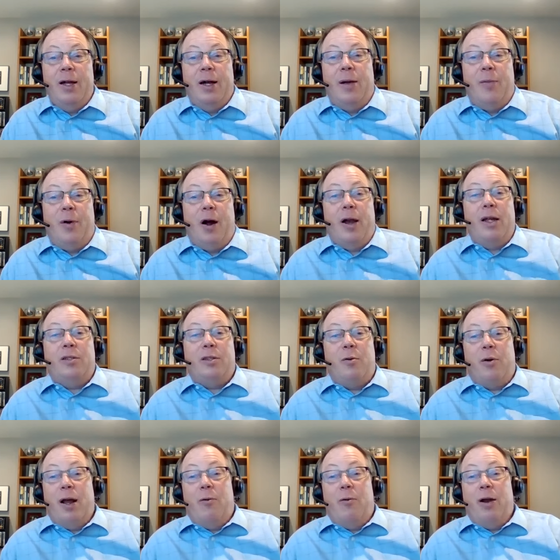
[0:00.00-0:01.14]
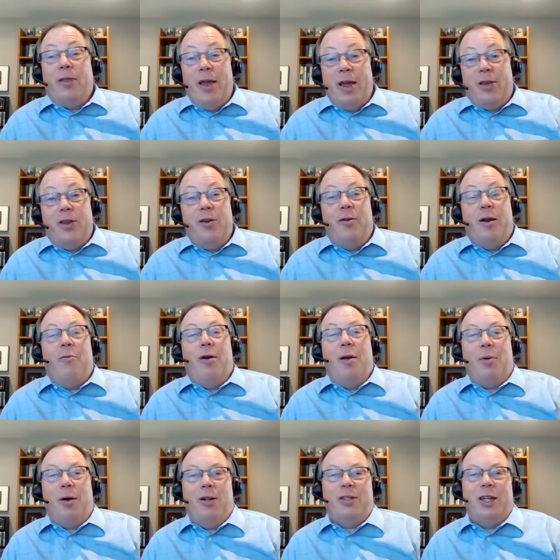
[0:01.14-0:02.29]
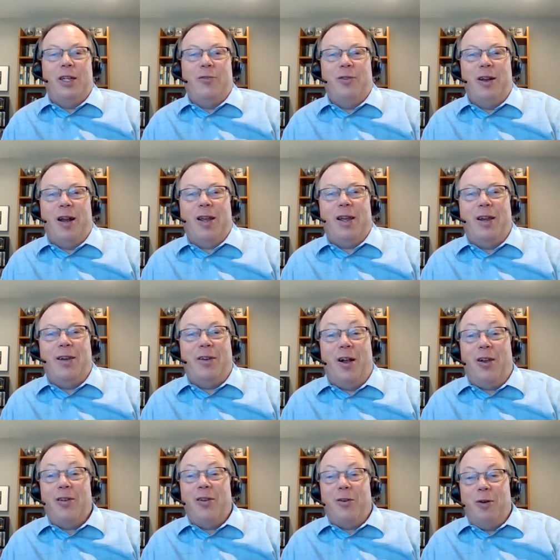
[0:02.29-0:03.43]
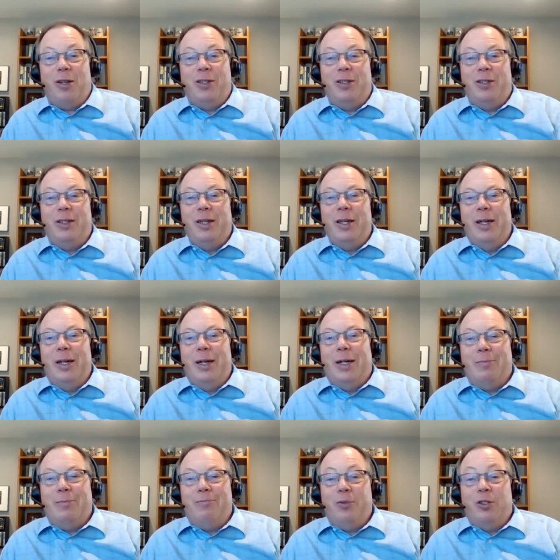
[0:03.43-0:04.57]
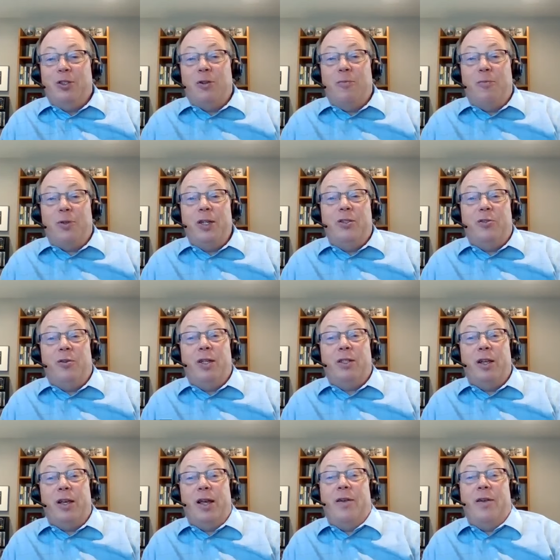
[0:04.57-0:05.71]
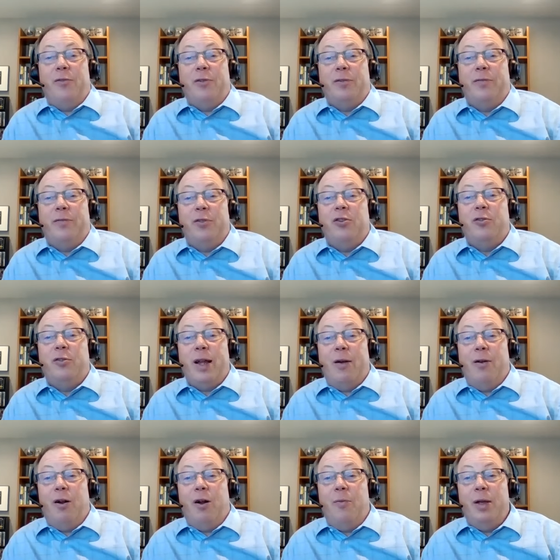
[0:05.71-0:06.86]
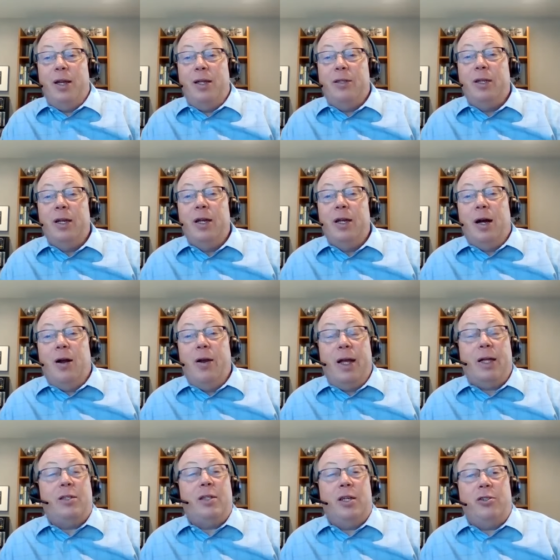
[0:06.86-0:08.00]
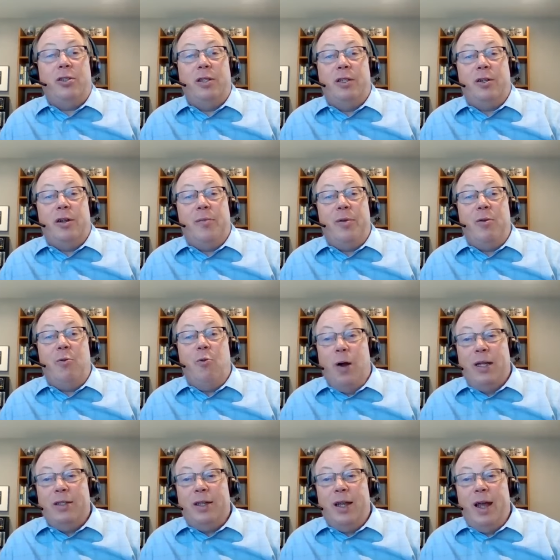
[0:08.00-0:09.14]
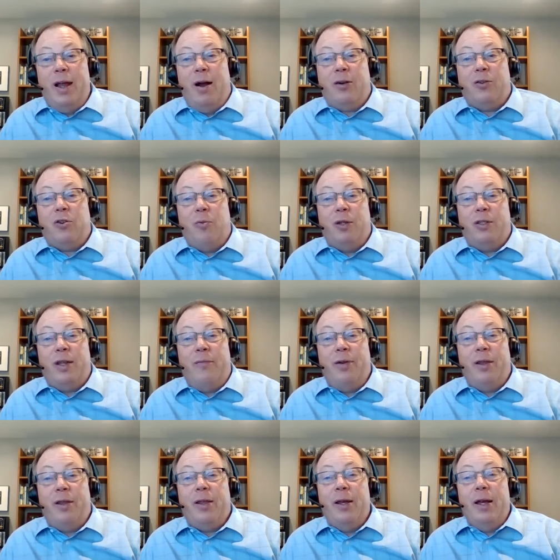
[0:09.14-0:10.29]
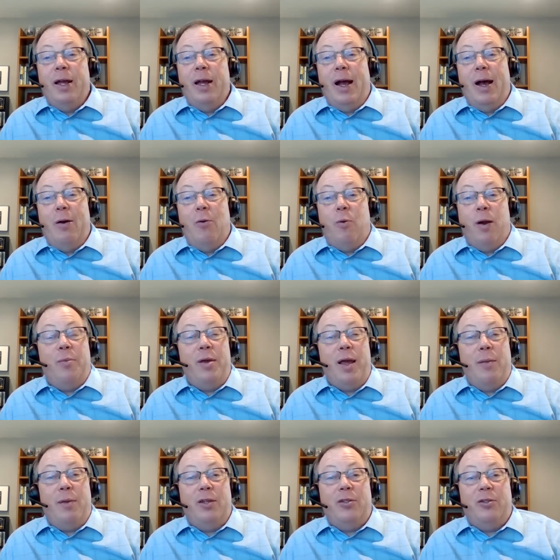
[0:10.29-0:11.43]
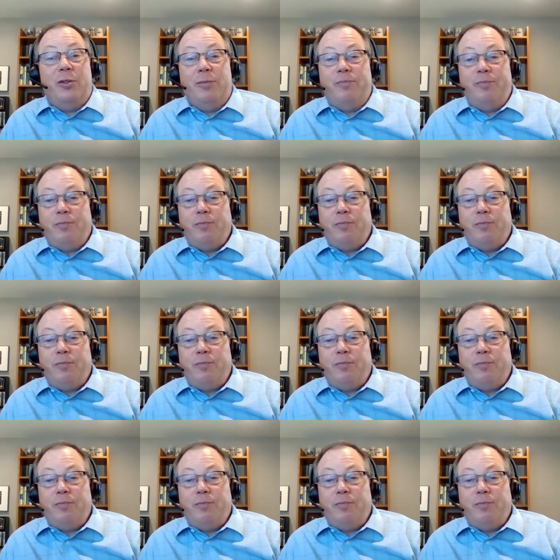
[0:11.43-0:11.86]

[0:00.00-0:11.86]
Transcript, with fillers: sure. um, audience. I want I want to thank you, and I want to apologize for not getting to all of your questions. Um, so please join us again for some future town hall meetings. Our next session is going to be Wednesday, October seventh at 1 p.m. Eastern.